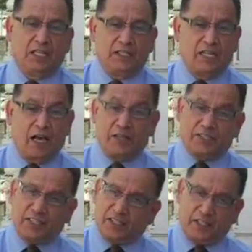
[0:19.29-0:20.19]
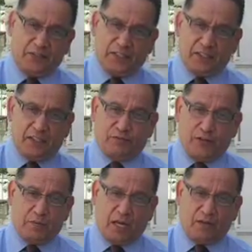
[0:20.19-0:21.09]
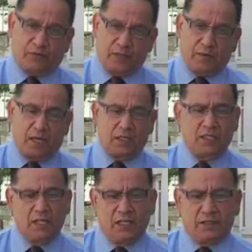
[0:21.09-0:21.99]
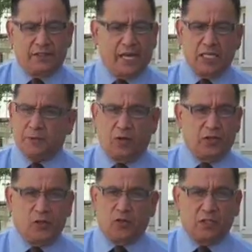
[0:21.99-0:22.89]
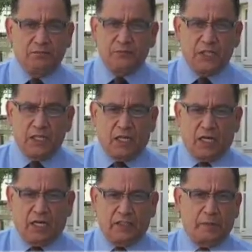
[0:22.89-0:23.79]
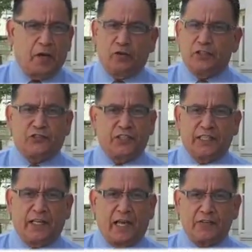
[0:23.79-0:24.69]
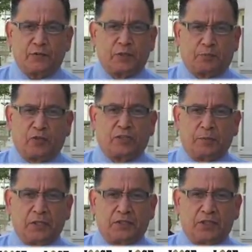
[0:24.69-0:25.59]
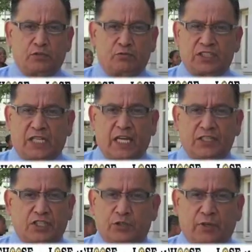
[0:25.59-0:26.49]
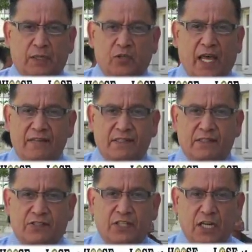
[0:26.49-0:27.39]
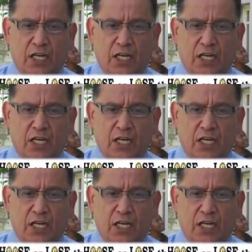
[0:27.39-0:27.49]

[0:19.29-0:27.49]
and now I start hearing Fremont, uh, Fremont. The A's belong in Oakland. the mayor of the city has a responsibility to retain these incredible assets.